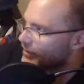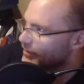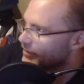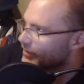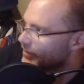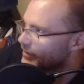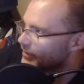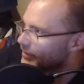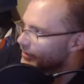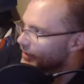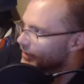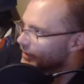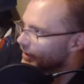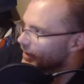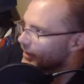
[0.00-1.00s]
Hold on,
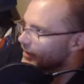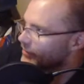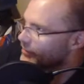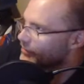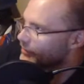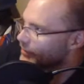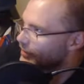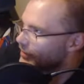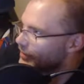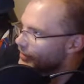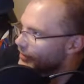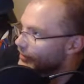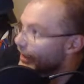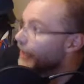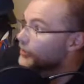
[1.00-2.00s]
90 to the...
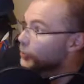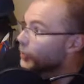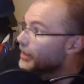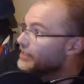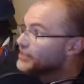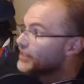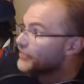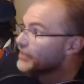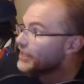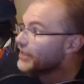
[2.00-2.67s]
Yeah, 27 years.